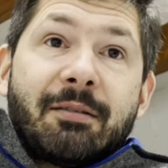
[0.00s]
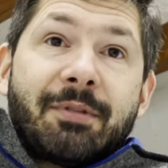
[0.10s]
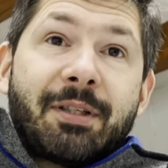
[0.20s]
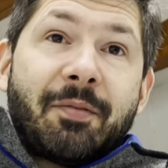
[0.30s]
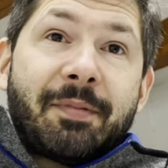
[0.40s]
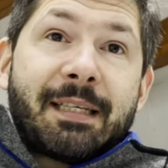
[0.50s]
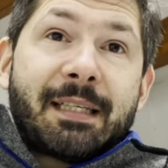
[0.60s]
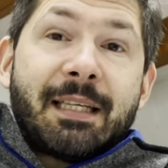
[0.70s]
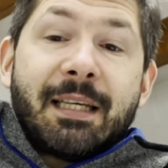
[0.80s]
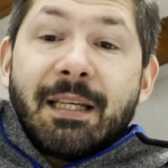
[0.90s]
which
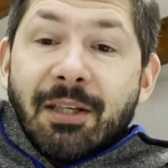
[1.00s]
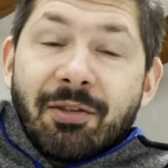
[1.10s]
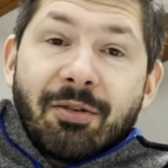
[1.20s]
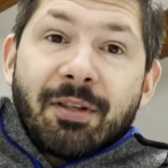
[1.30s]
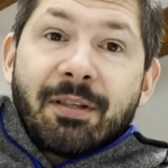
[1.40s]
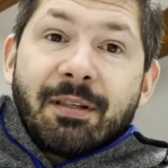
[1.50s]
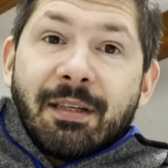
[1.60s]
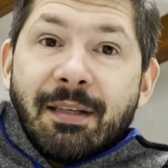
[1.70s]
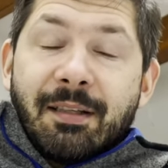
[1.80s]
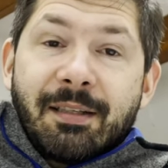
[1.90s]
obviously shorts
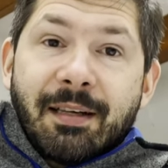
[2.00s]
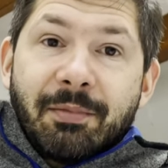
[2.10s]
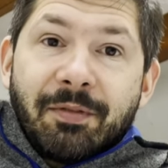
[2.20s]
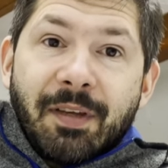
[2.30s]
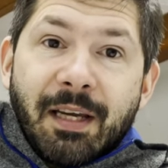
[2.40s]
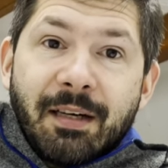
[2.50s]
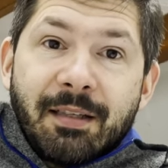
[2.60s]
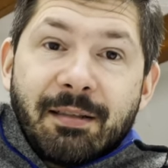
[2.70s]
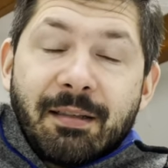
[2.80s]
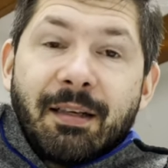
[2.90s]
in this time of year is
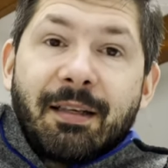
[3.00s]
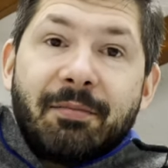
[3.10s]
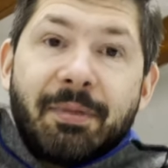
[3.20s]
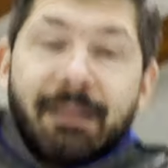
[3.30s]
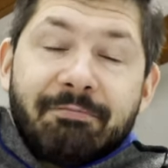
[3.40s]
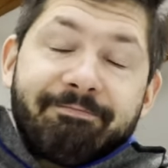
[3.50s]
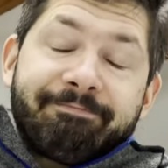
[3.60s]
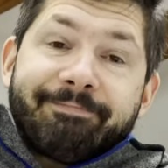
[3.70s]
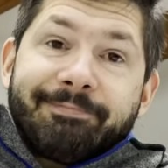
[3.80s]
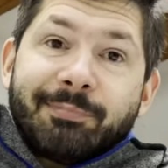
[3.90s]
a little bit
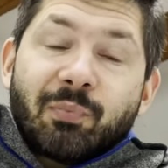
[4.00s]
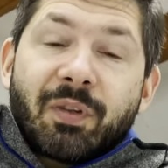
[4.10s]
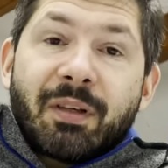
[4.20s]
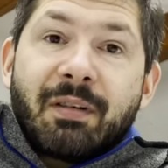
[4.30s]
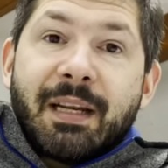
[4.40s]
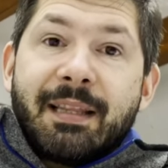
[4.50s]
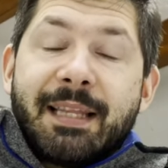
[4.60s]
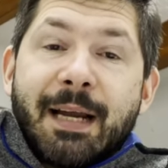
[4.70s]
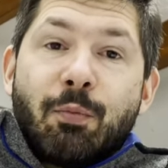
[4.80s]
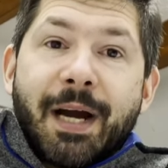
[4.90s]

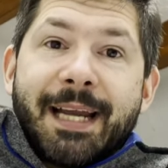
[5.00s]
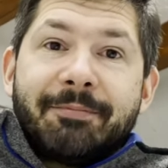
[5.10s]
that way.